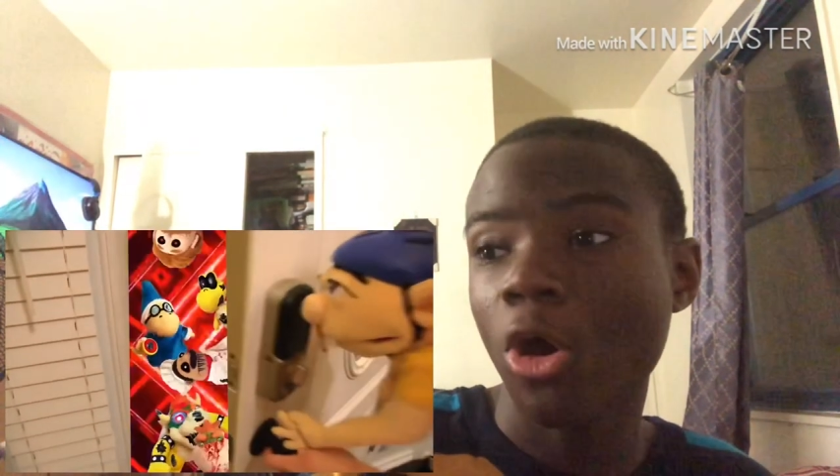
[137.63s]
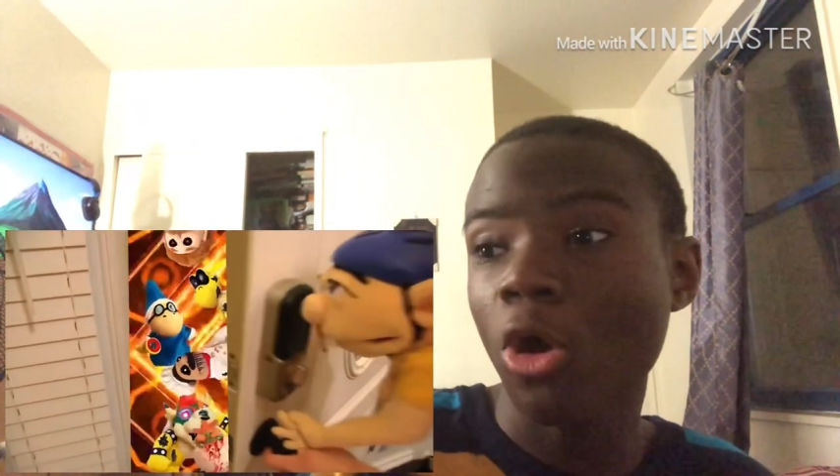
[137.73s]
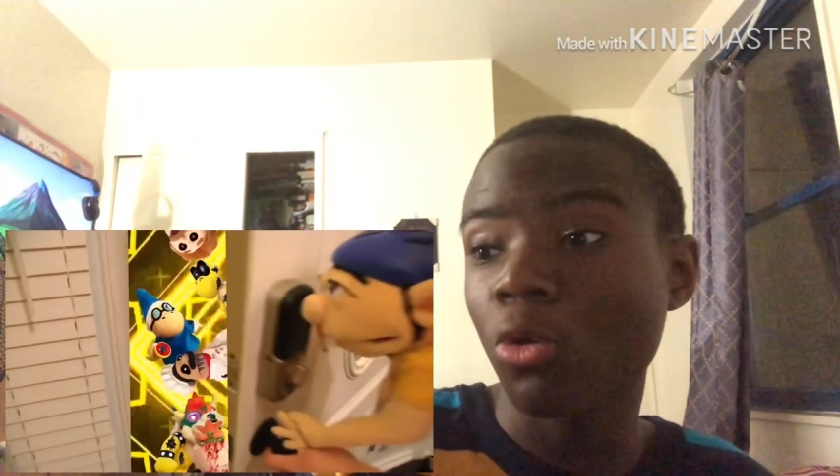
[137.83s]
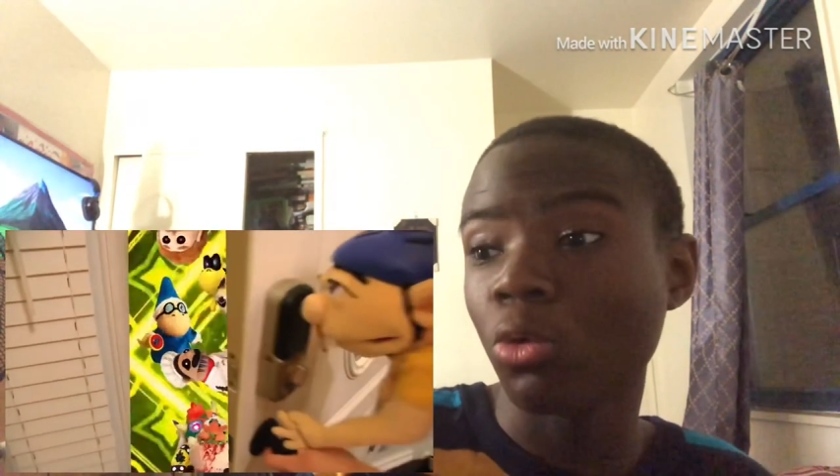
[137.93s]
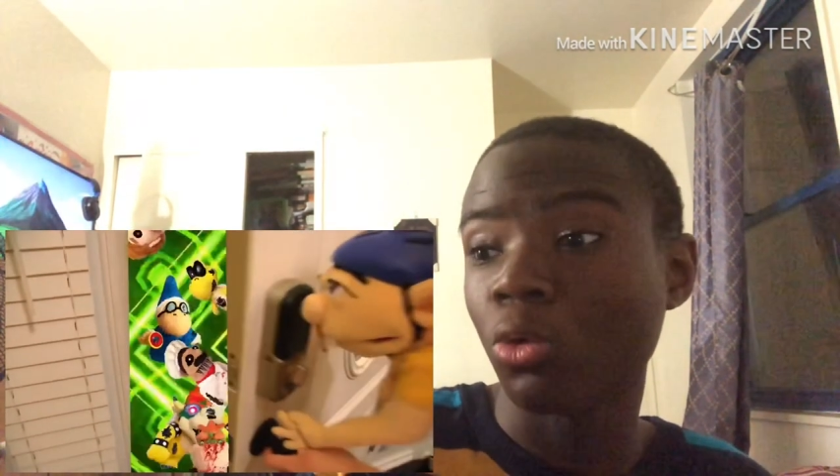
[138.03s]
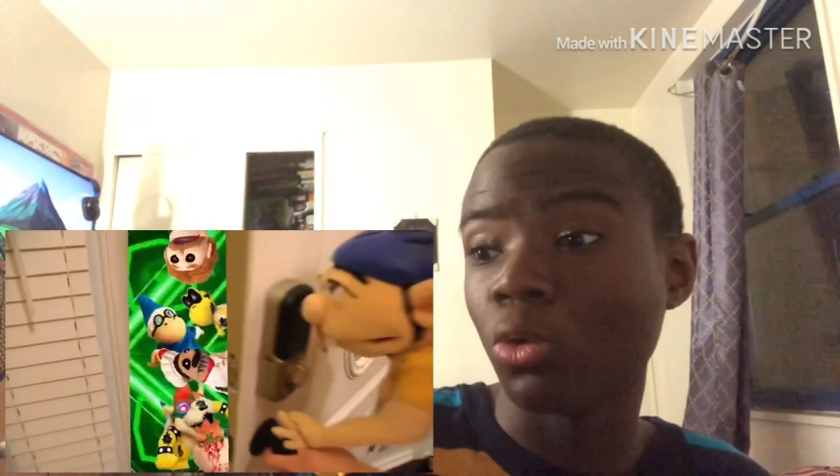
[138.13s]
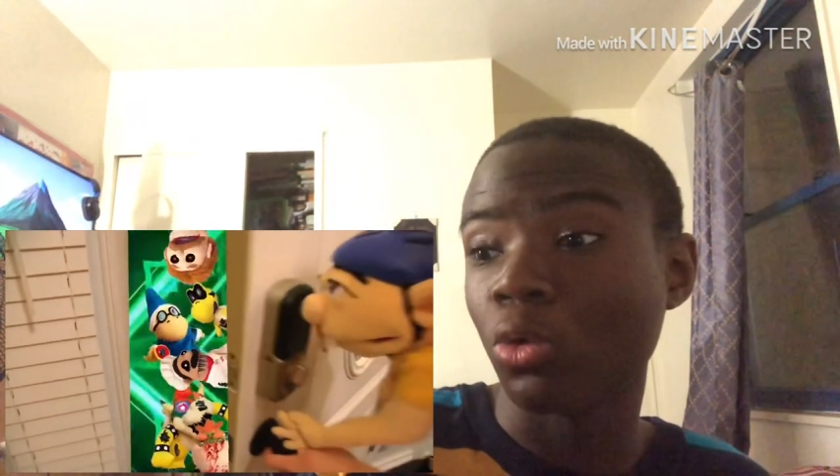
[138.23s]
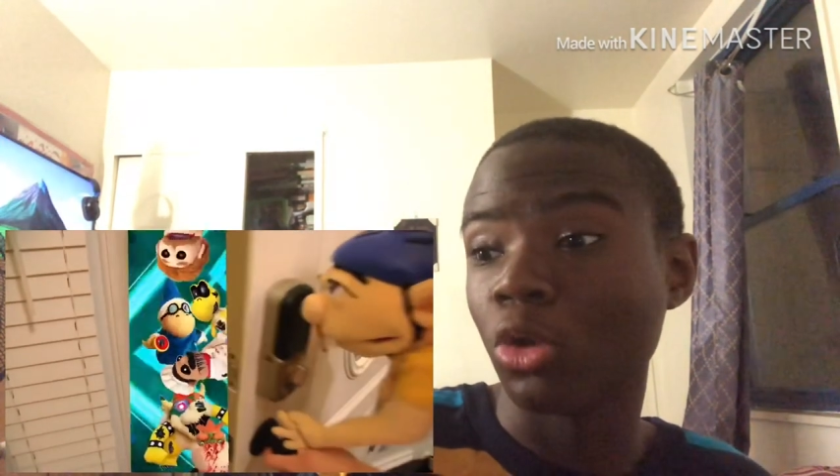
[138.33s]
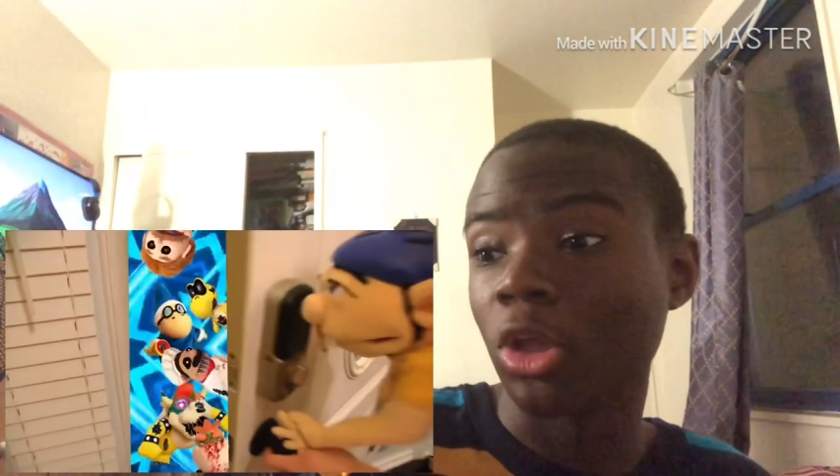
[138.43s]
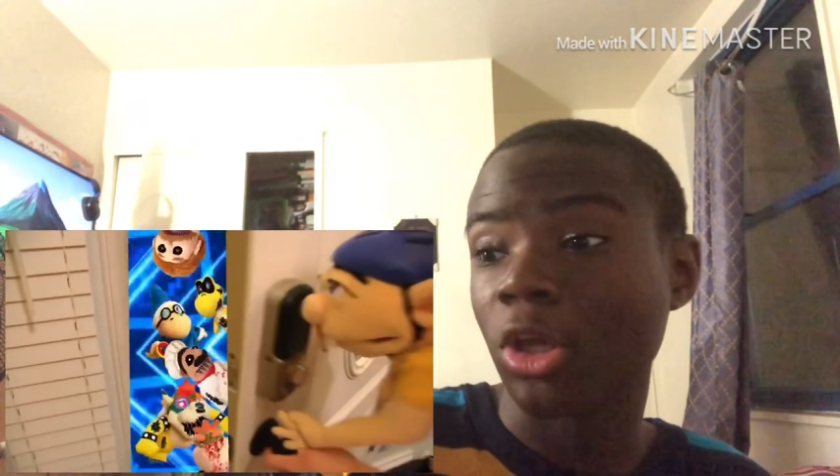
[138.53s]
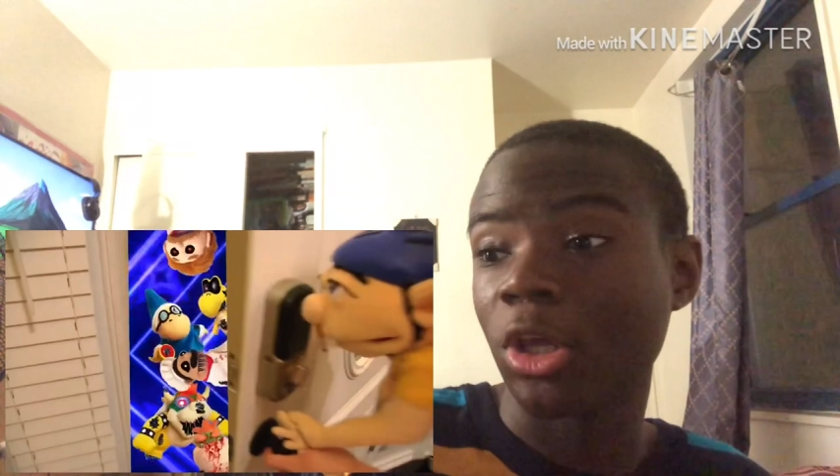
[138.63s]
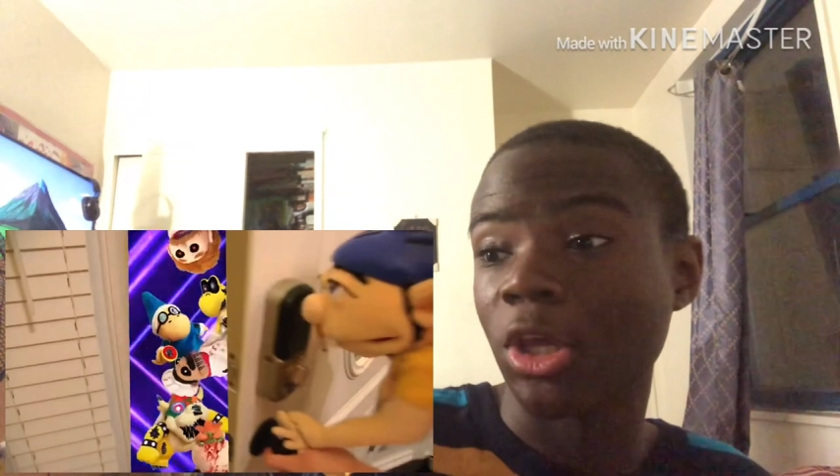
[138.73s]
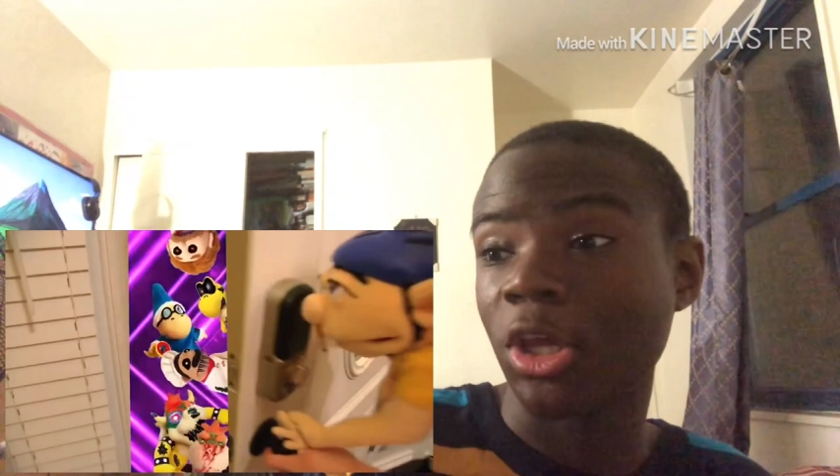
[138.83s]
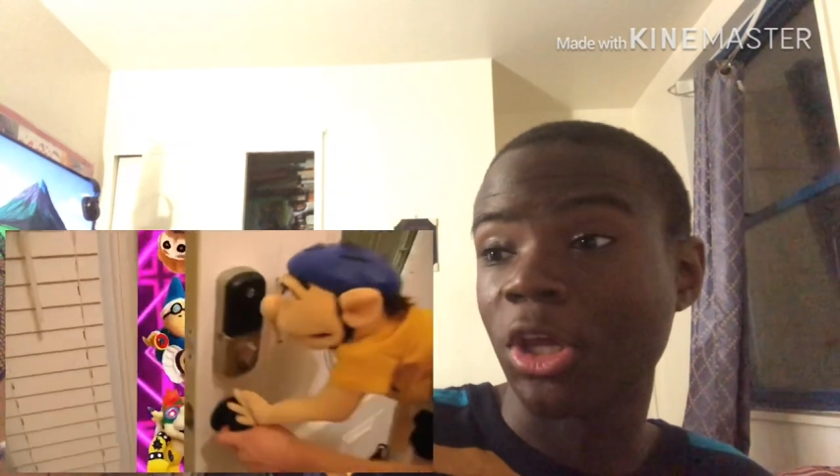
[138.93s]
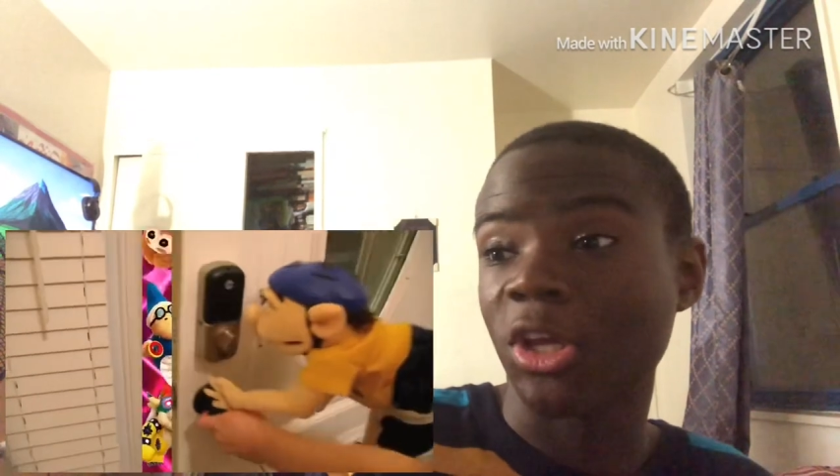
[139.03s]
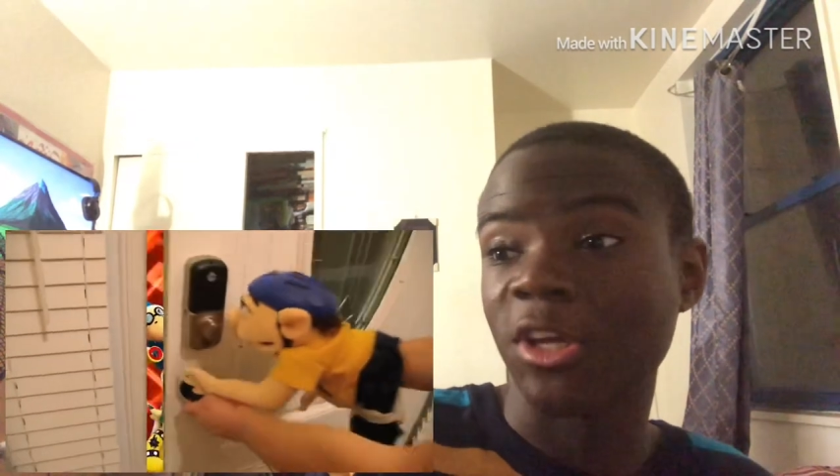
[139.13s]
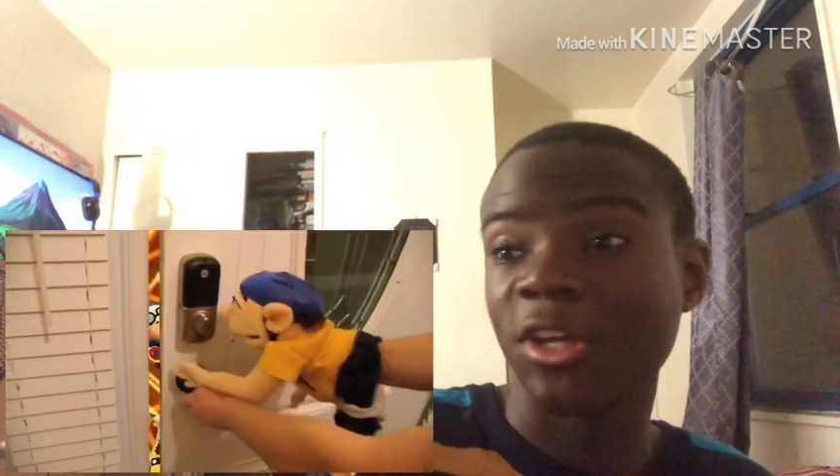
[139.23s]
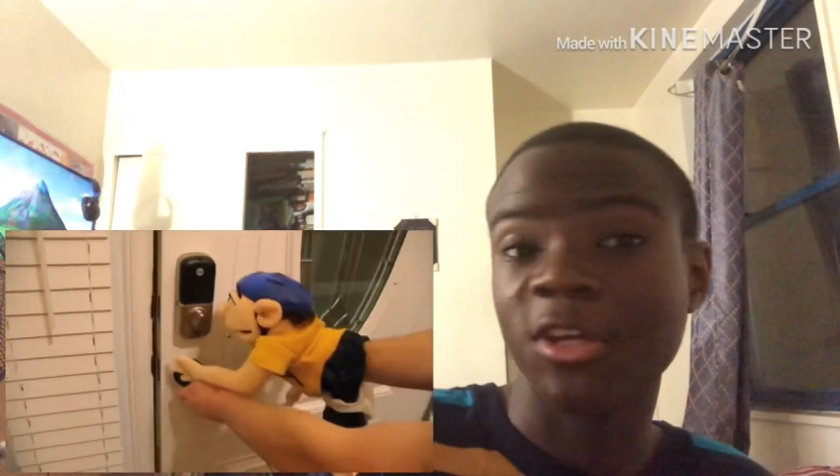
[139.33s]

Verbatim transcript: Holy.